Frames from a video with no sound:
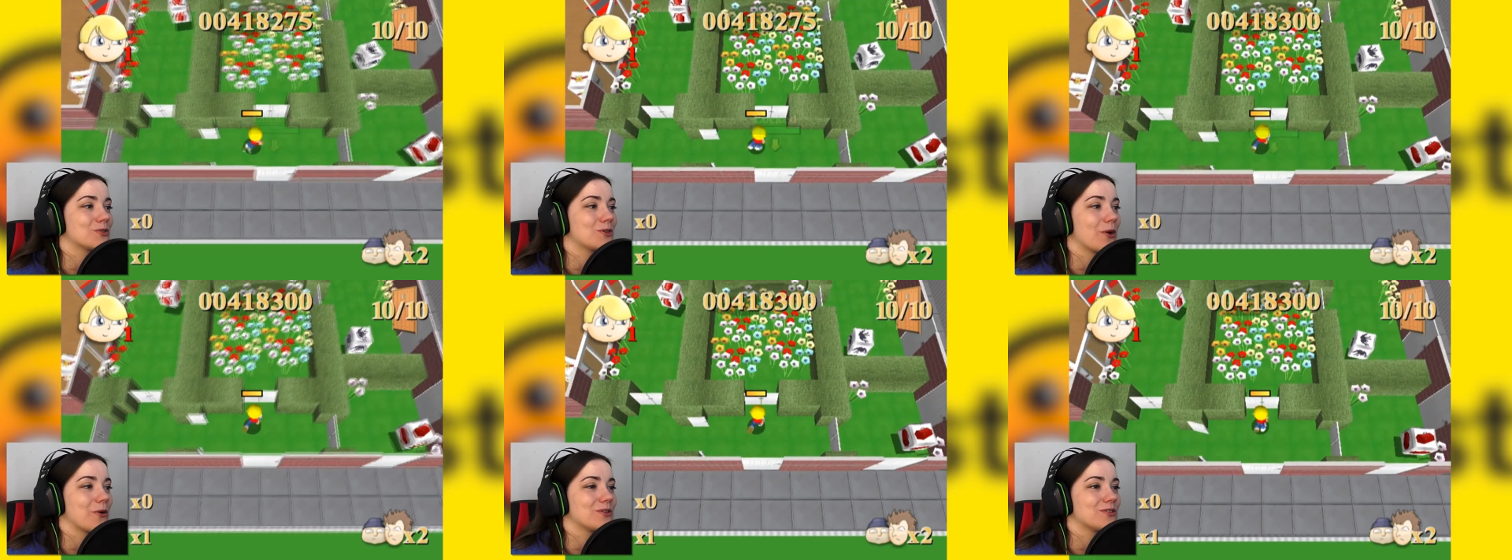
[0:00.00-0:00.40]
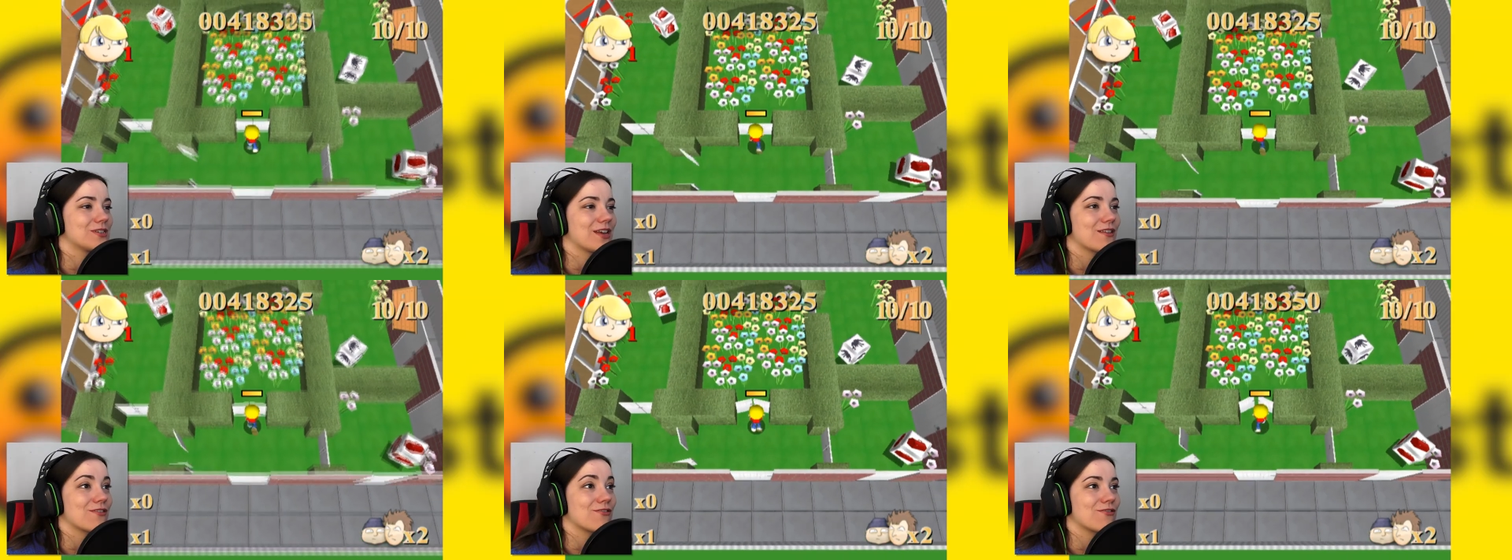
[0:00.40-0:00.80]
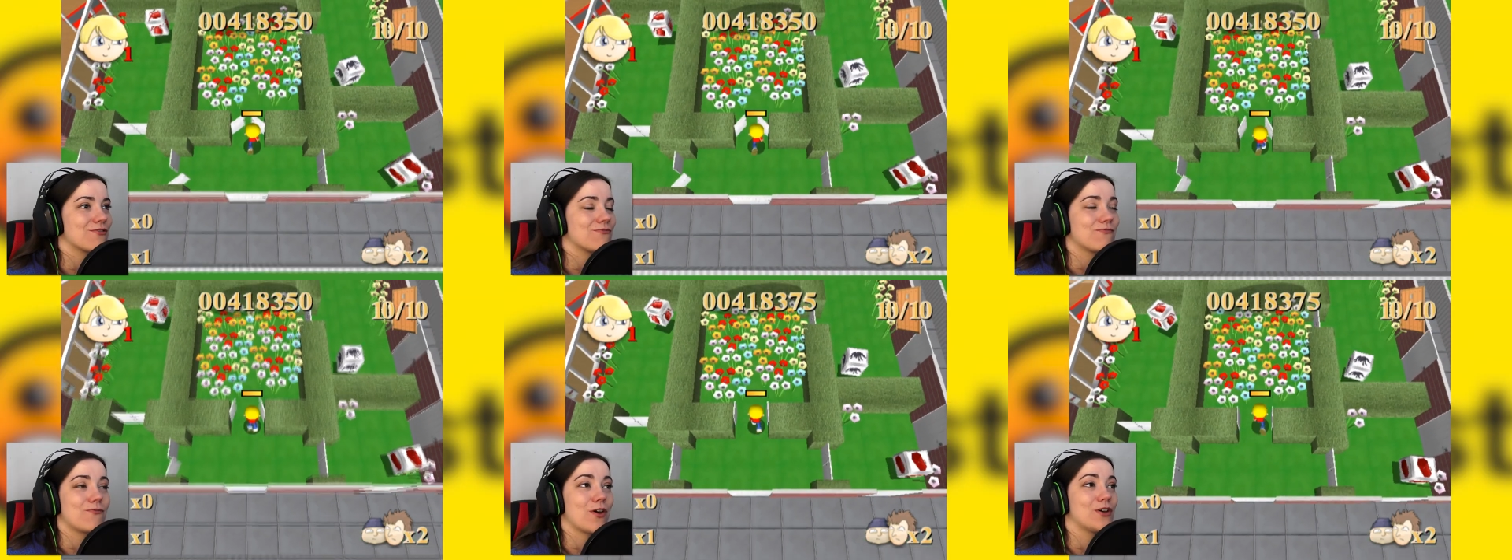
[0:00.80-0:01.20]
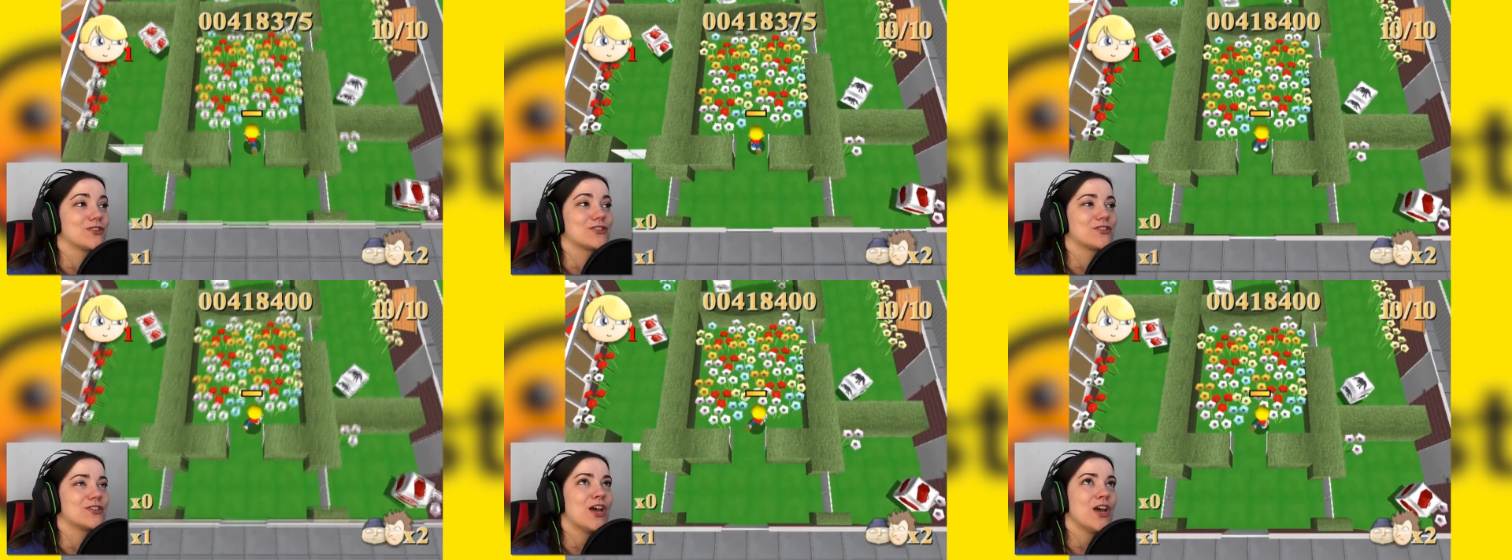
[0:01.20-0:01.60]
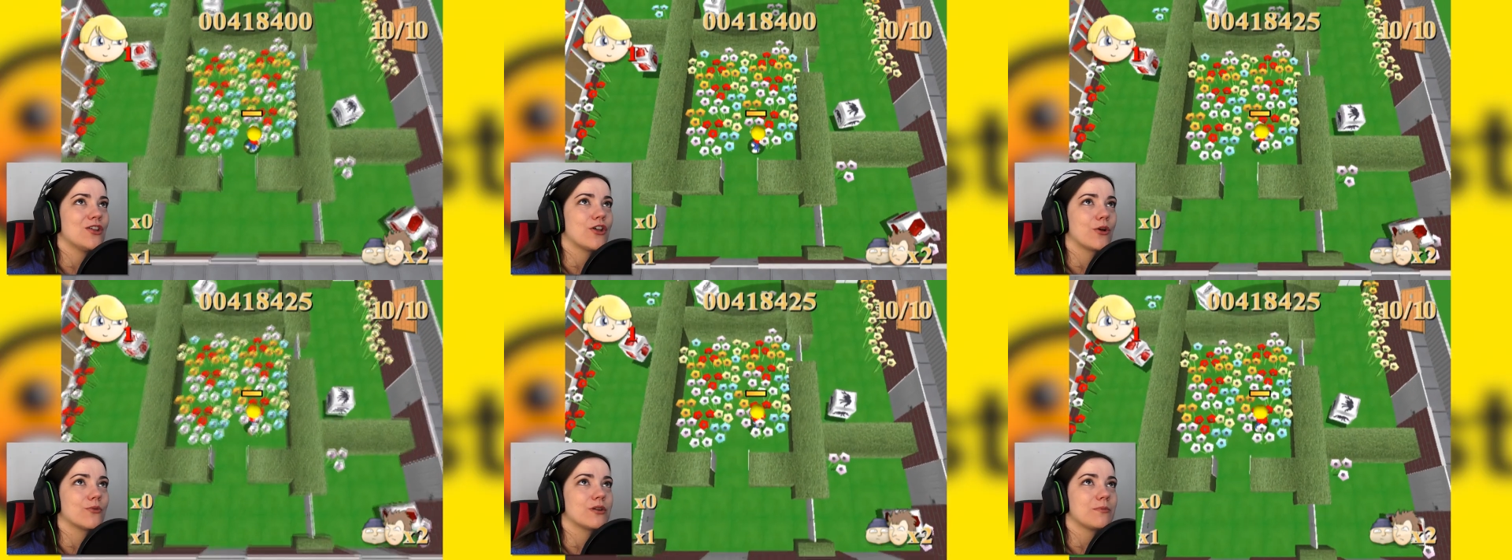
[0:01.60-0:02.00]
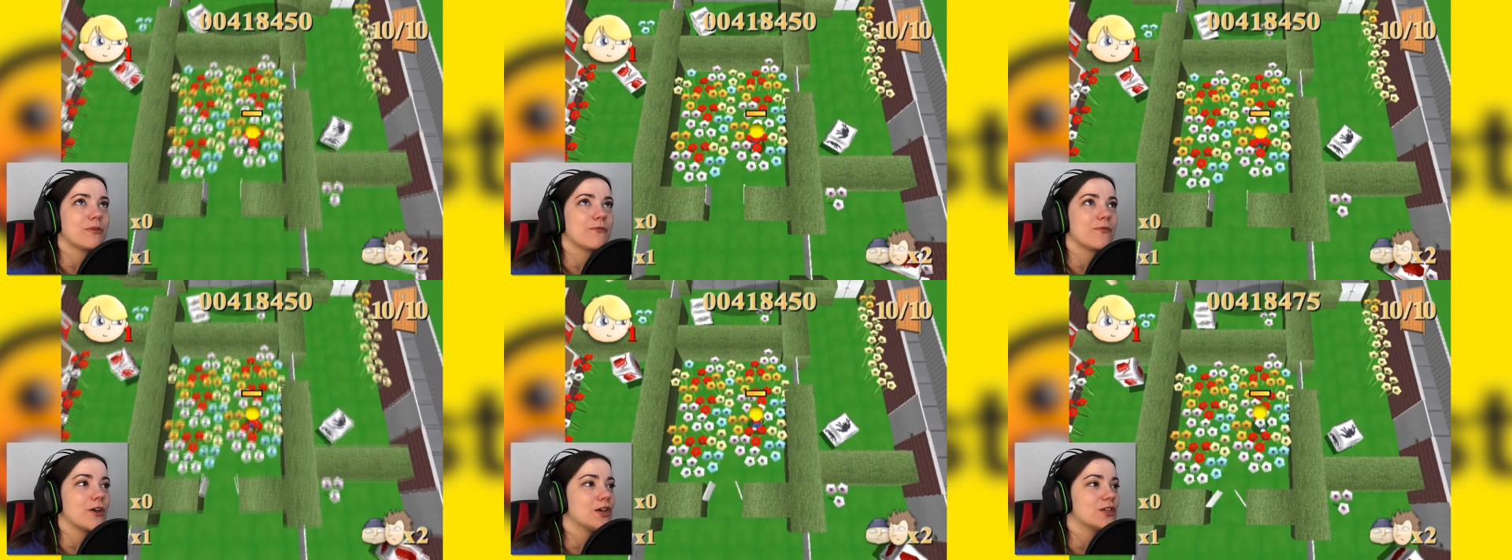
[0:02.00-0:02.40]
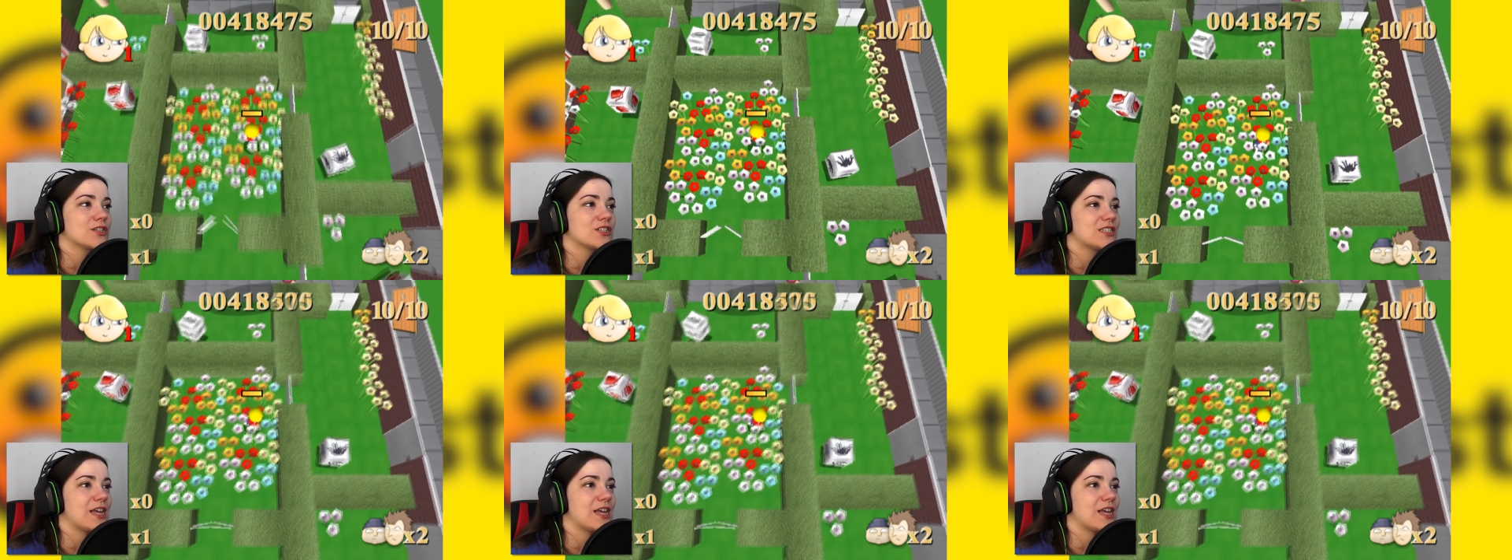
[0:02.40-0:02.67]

is going to get first. No, would it be first,